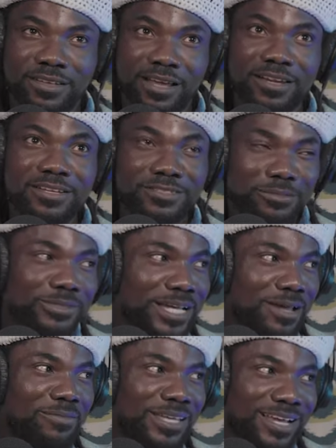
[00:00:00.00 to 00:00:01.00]
I need some
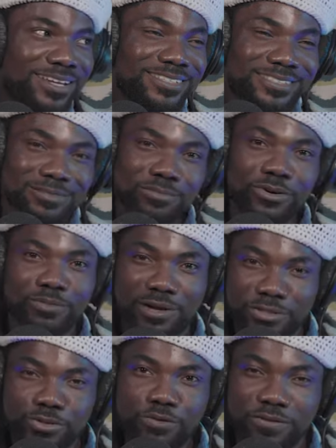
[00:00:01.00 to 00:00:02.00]
time. Maybe I listen more.
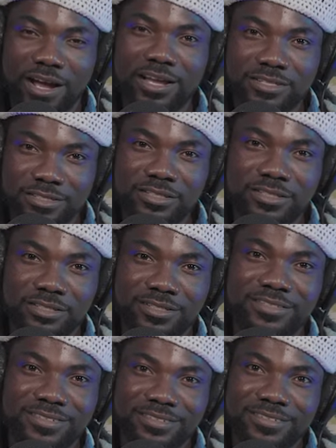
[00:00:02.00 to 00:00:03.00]
But so far, it's
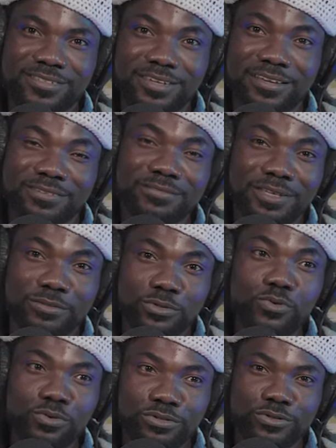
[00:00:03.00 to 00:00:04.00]

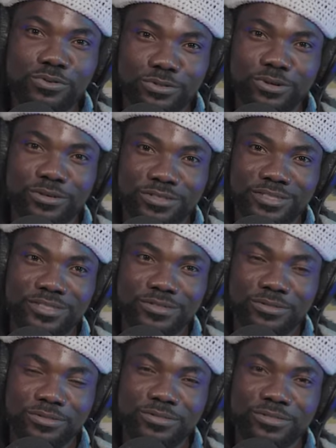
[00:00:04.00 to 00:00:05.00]
cool songs. Yeah.
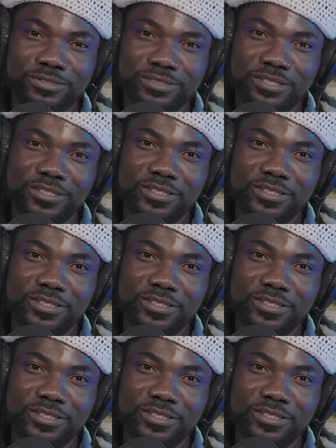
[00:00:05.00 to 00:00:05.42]
Cool songs.